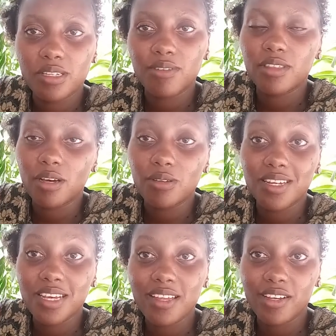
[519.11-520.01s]

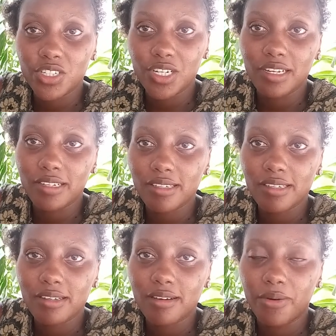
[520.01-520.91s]
7,000 Kenya
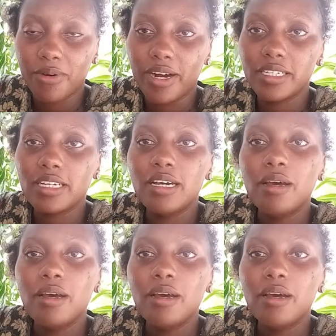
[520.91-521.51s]
shillings. All right.